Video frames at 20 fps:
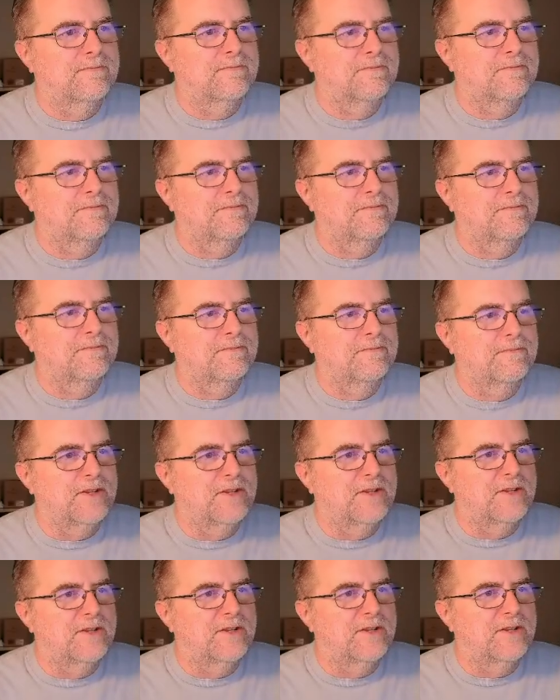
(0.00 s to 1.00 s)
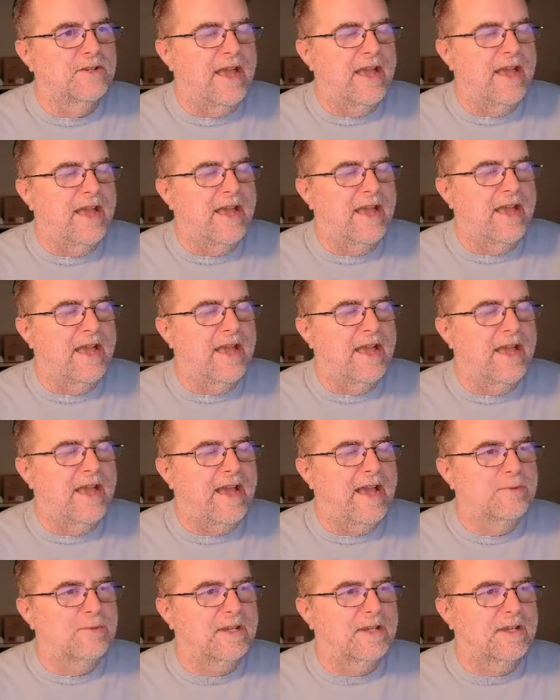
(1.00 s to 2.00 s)
the fact that you could export the
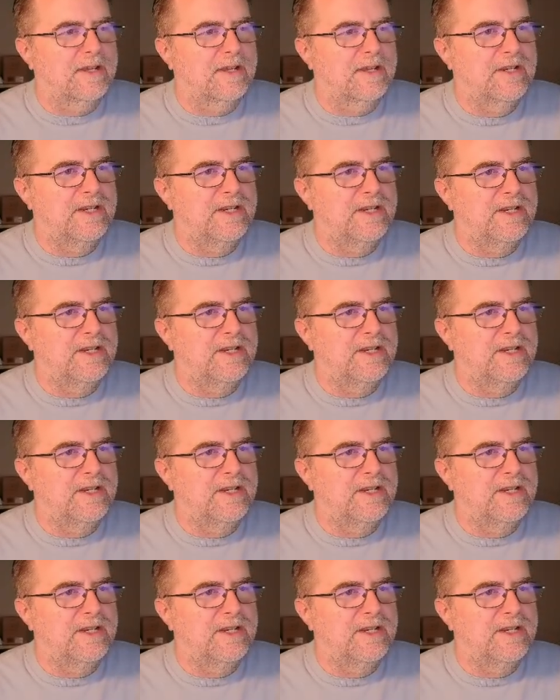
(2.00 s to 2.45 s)
vehicle model